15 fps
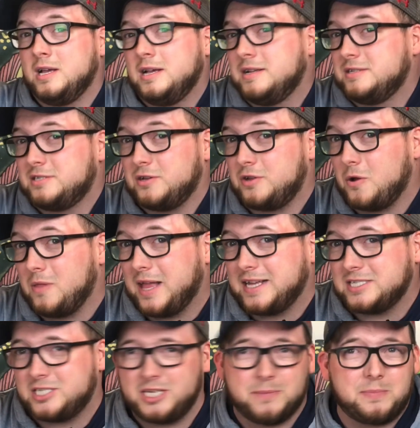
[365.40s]
So don't let
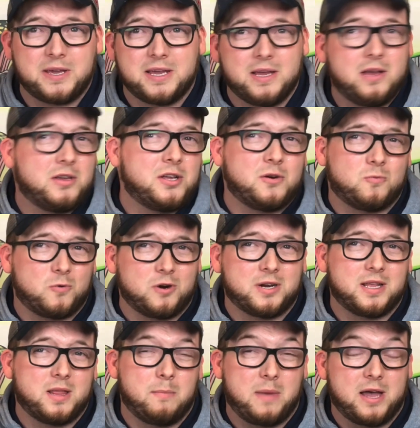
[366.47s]
shipping your work
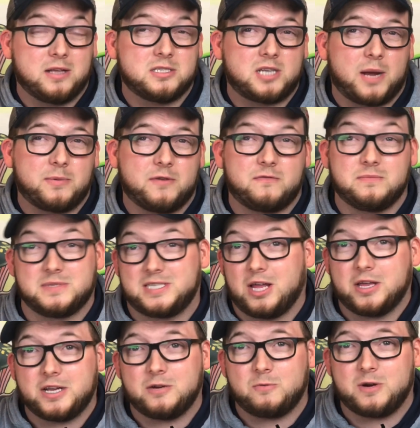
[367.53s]
in the mail stop you from
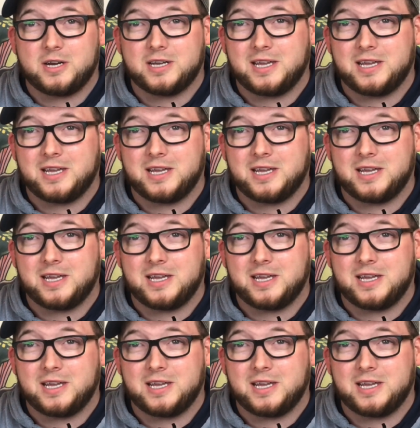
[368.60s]
selling your work.